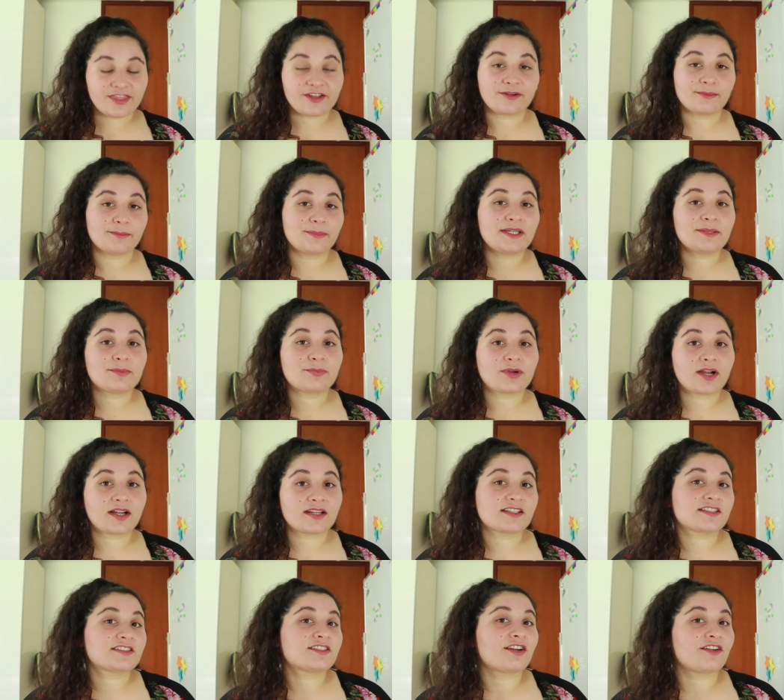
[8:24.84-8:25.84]
Their meat
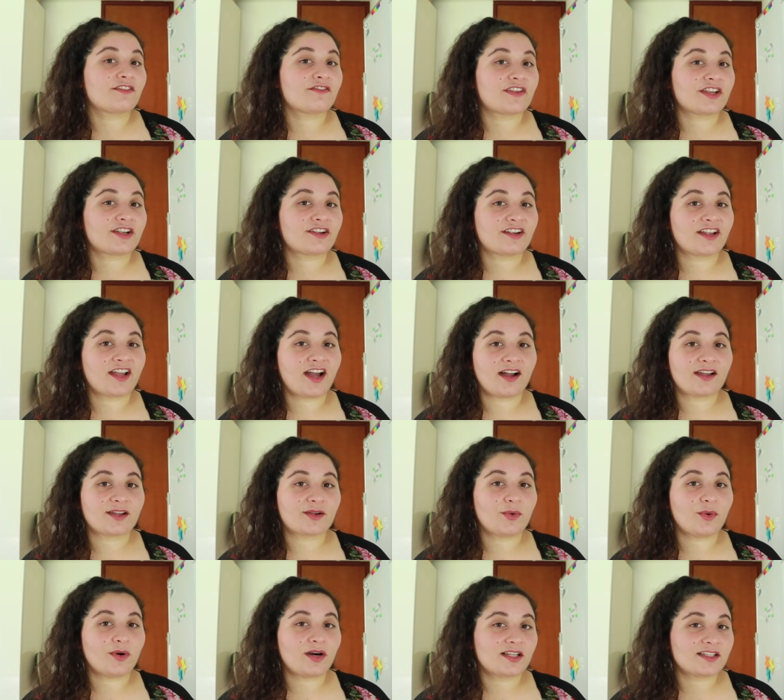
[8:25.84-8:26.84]
products are very high
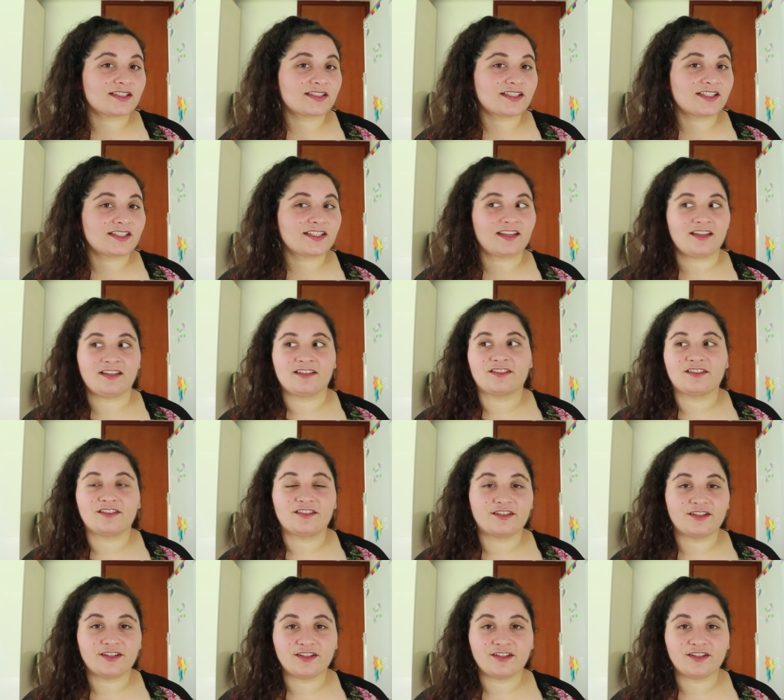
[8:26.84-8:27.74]
quality and